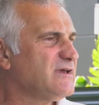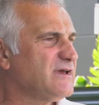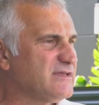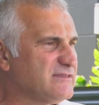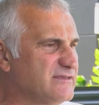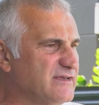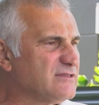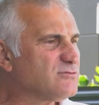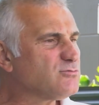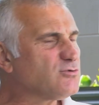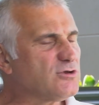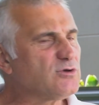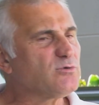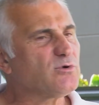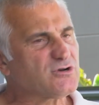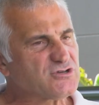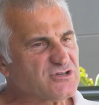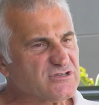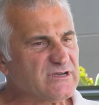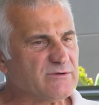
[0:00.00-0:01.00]
And then we
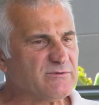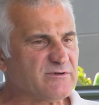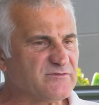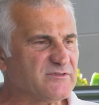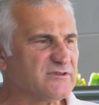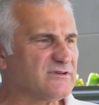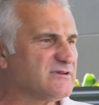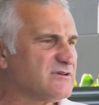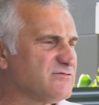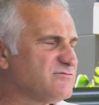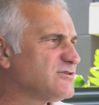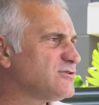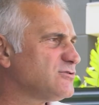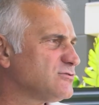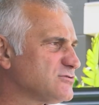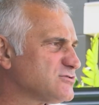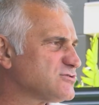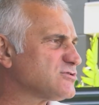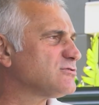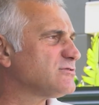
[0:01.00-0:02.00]
watched some of the
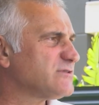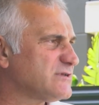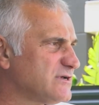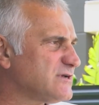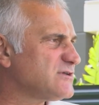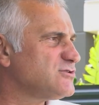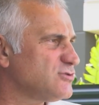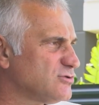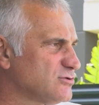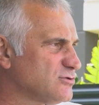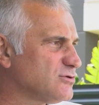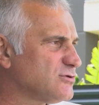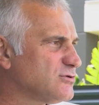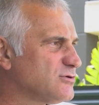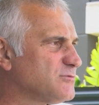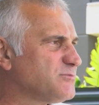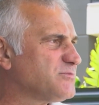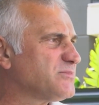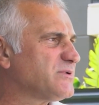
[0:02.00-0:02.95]
videos on YouTube,